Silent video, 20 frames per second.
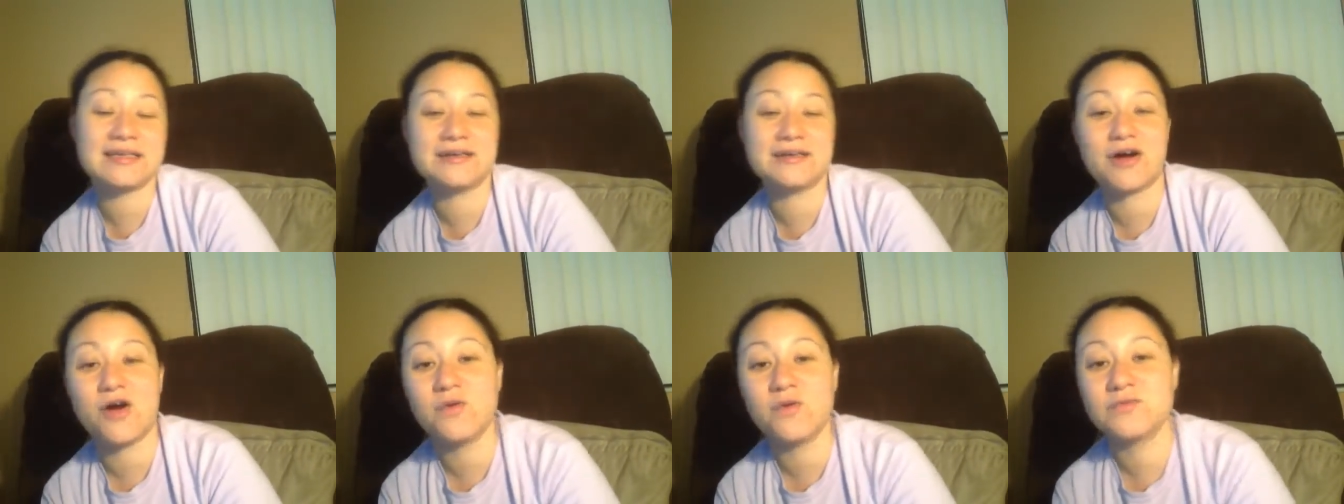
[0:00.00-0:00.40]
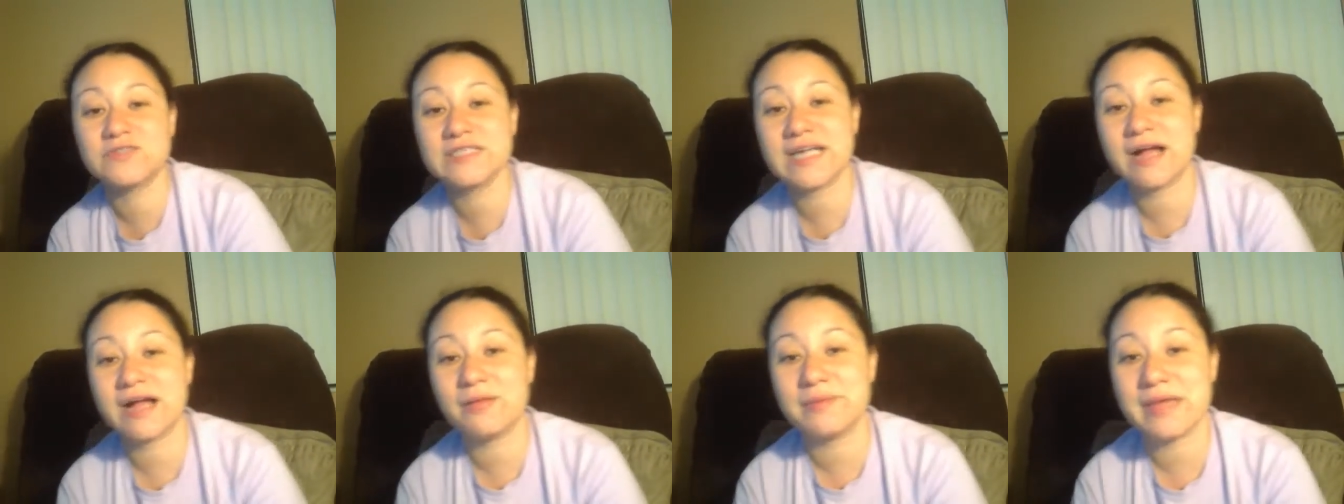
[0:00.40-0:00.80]
And
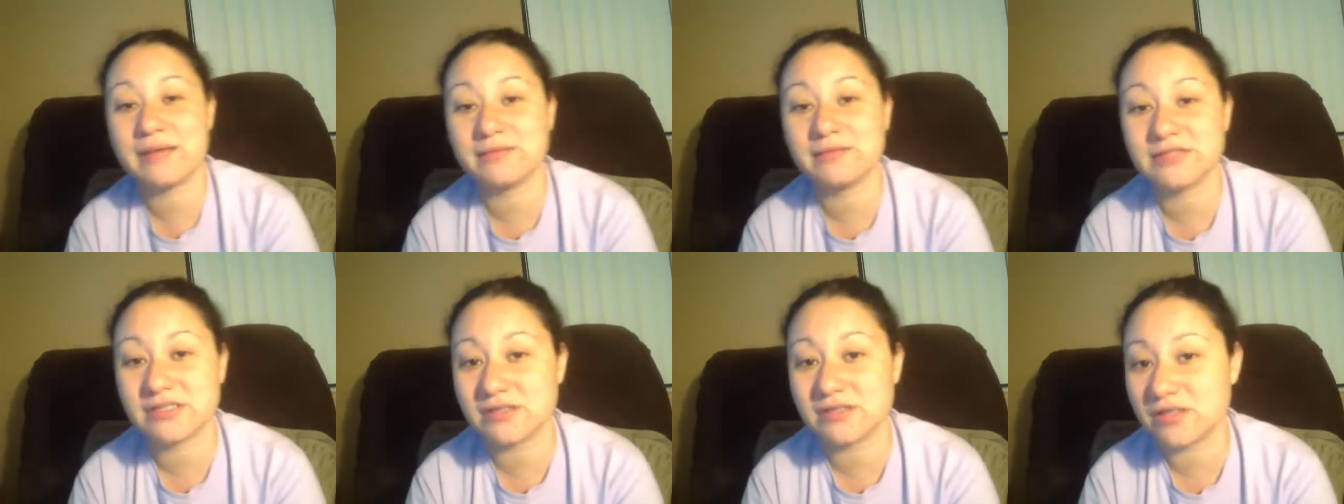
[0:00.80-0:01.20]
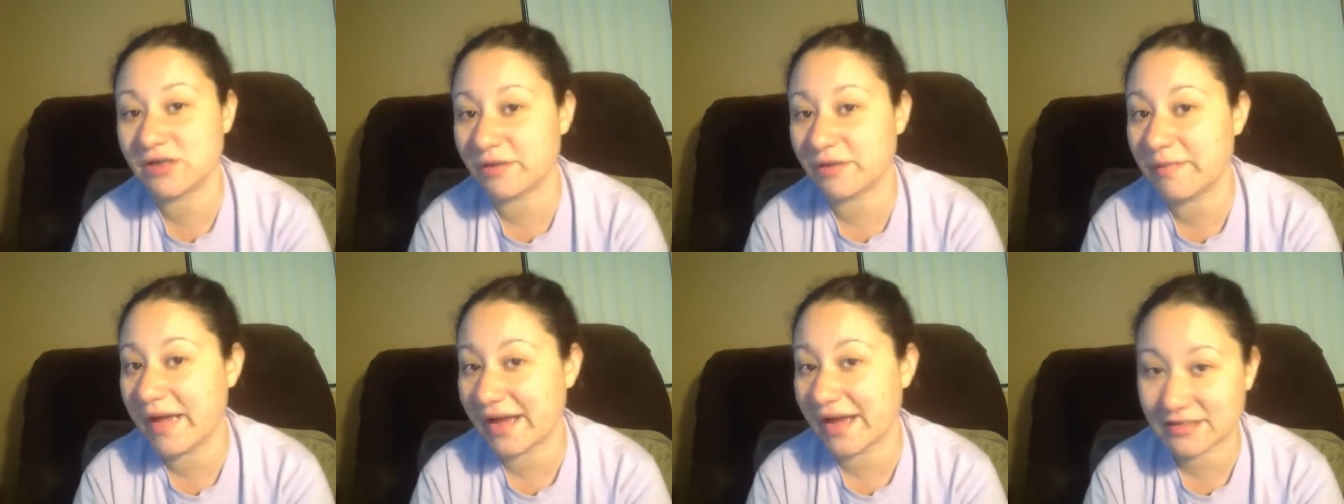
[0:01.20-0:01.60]
hopefully I'll be able to
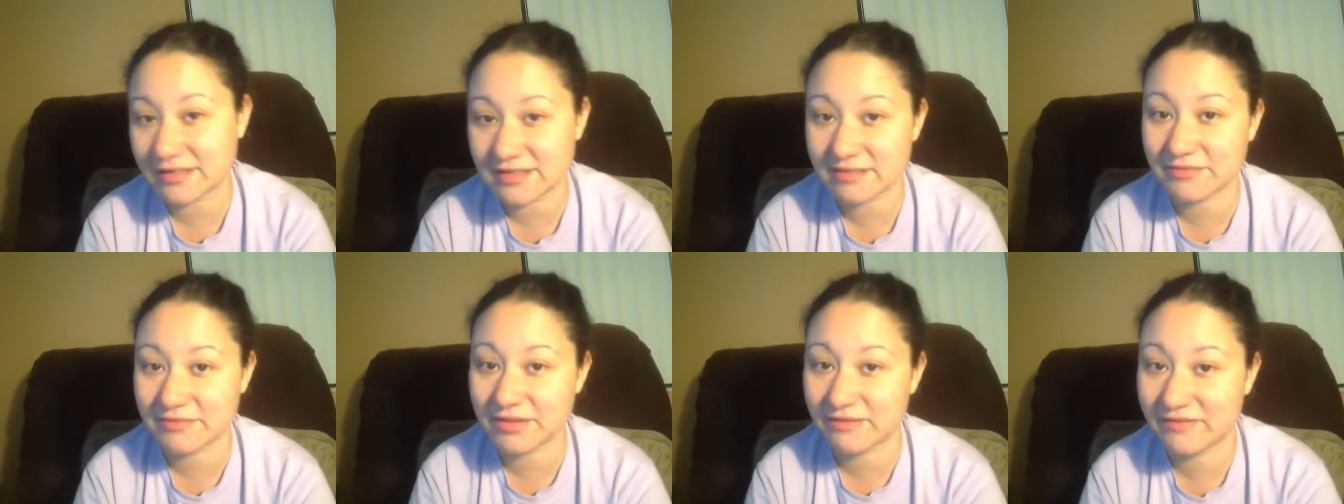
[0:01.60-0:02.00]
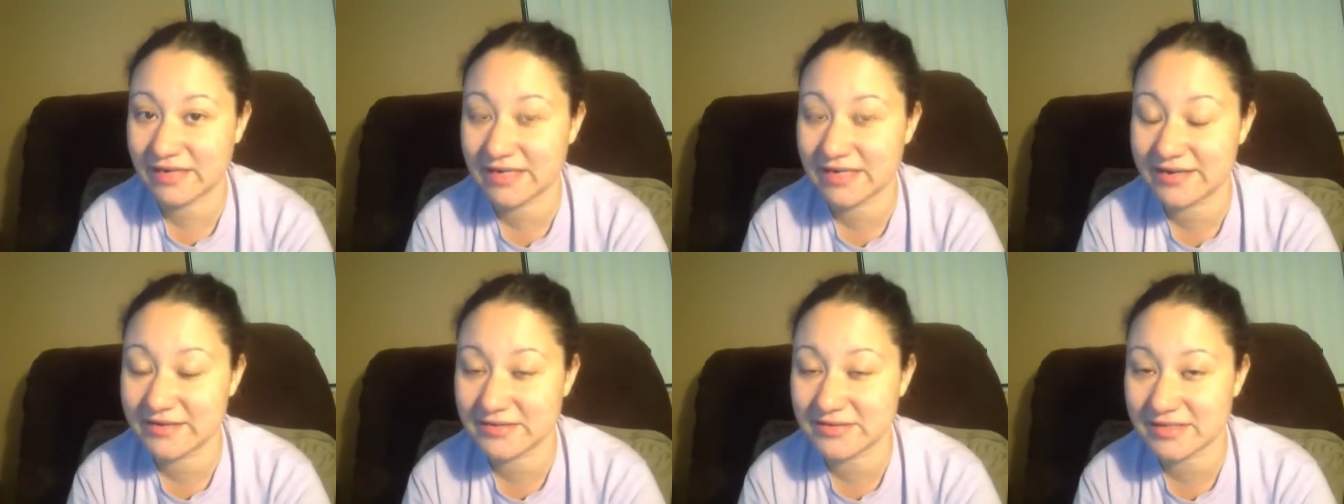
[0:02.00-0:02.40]
look back at some of the
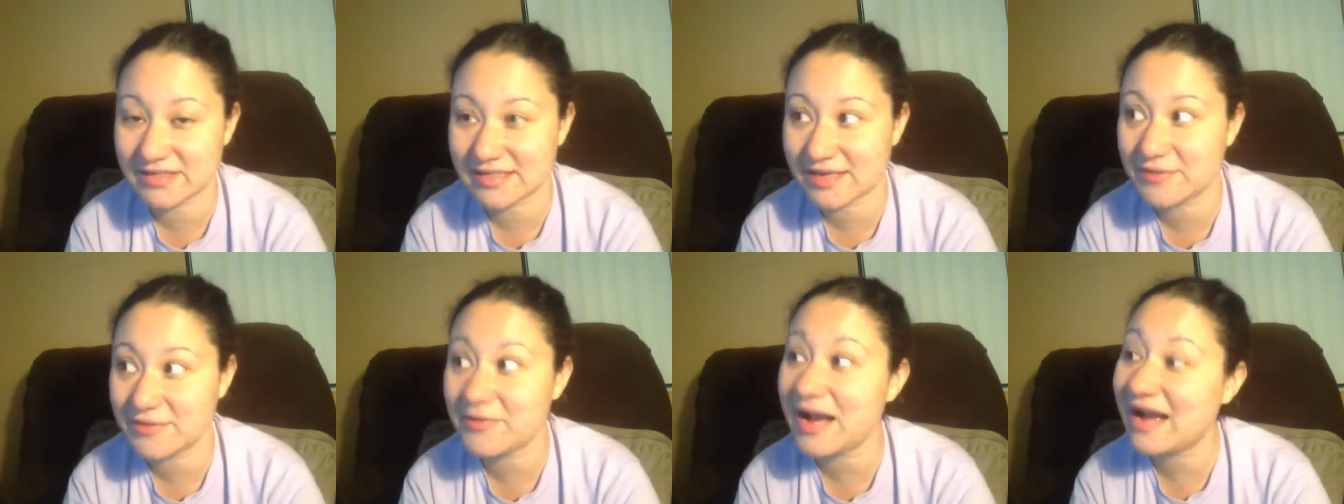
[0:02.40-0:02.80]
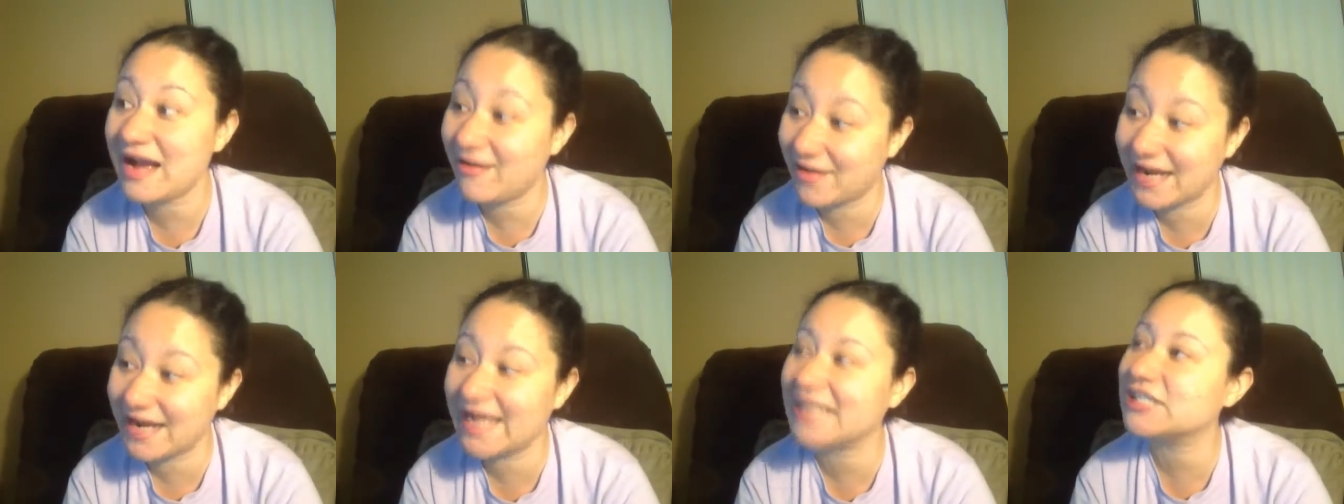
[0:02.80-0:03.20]
videos and say,
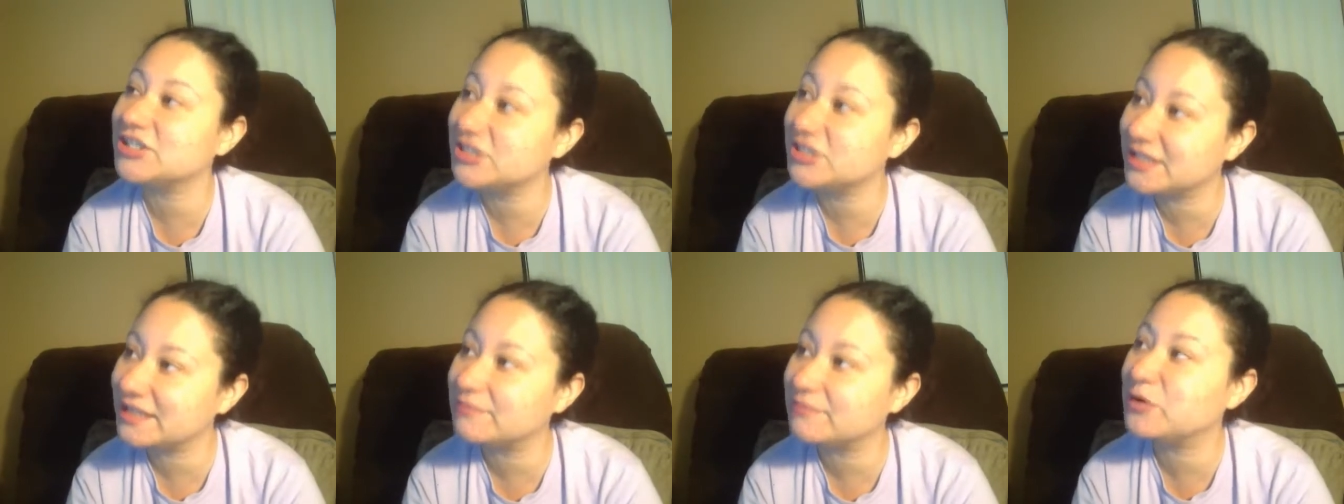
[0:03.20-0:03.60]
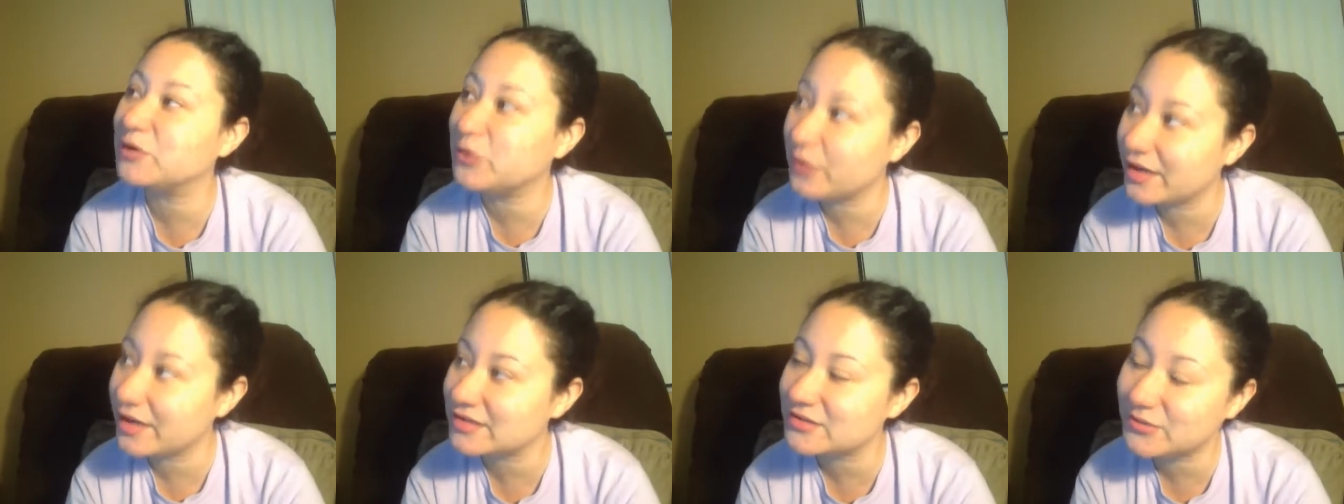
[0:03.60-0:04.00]
wow, I actually
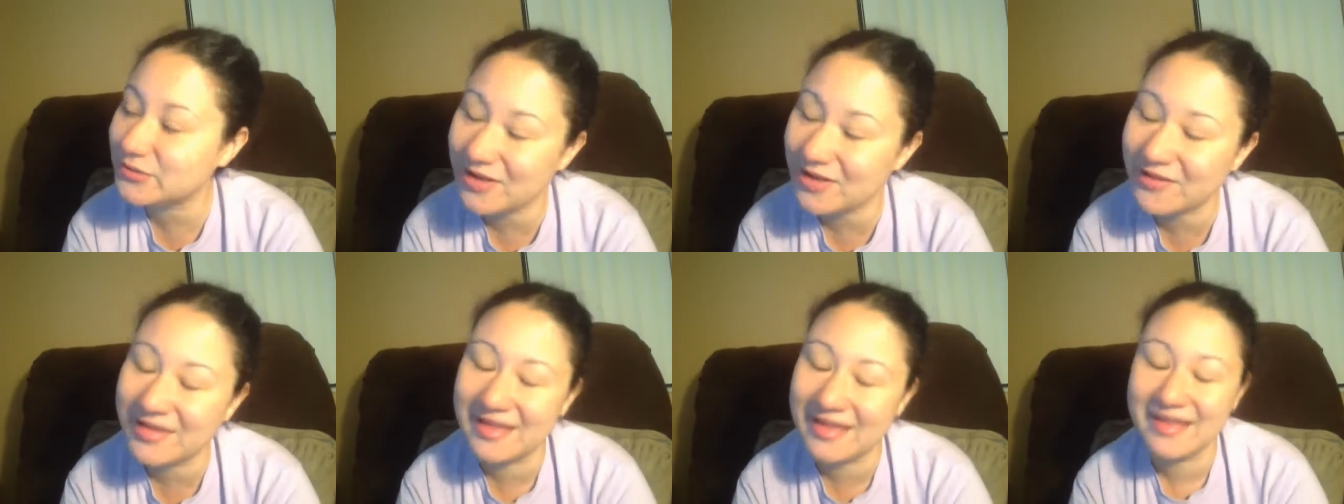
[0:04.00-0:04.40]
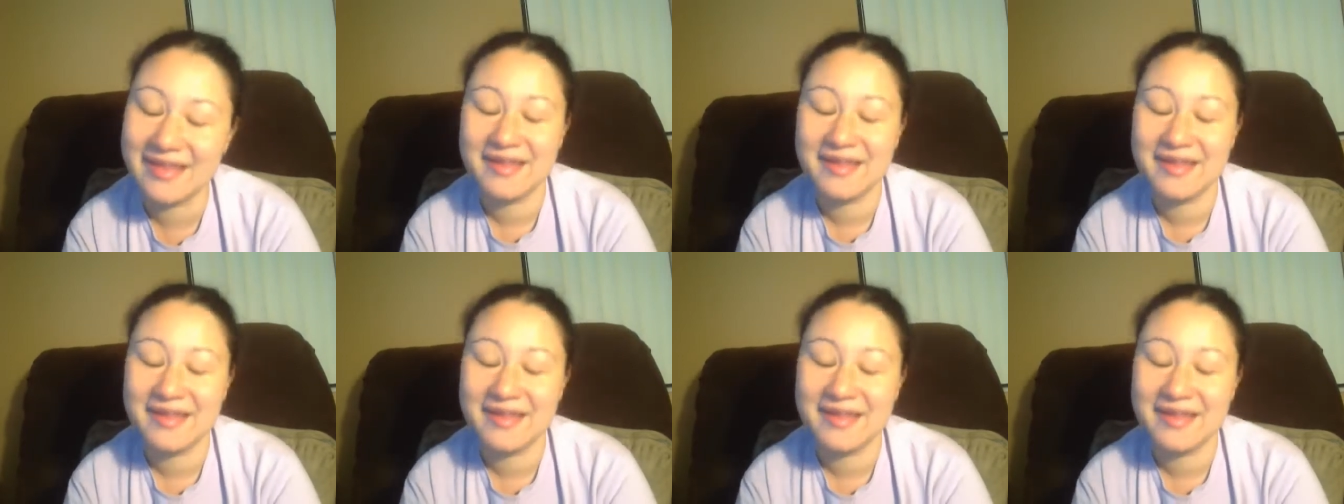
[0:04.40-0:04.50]
progressed well.